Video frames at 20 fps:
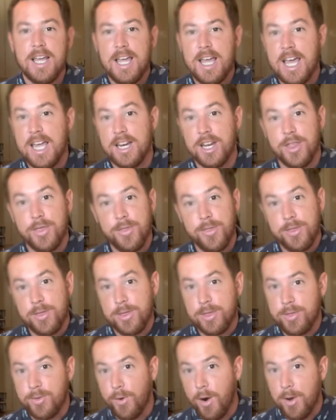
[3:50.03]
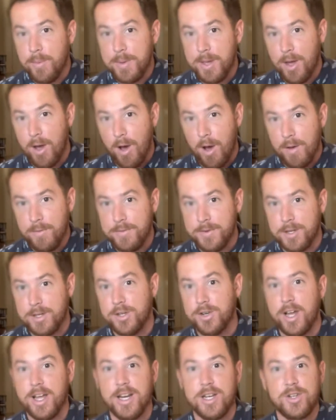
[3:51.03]
and to throw me off, to
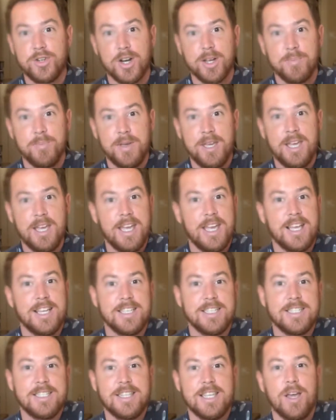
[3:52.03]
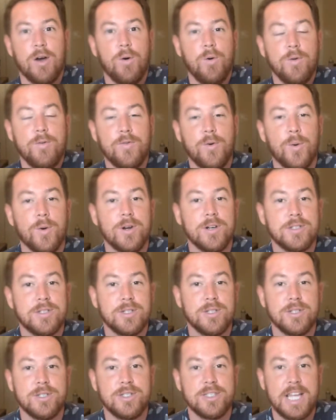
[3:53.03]
try to trick me, is the Old
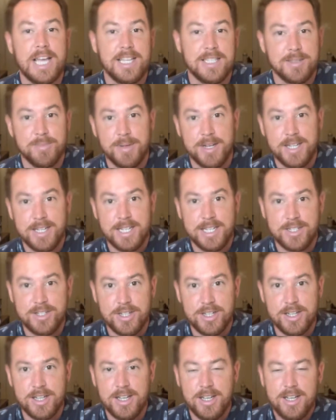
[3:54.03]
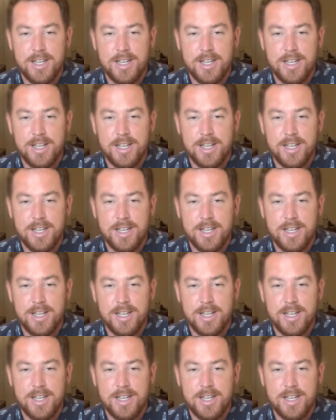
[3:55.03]
Forester Statesman Edition.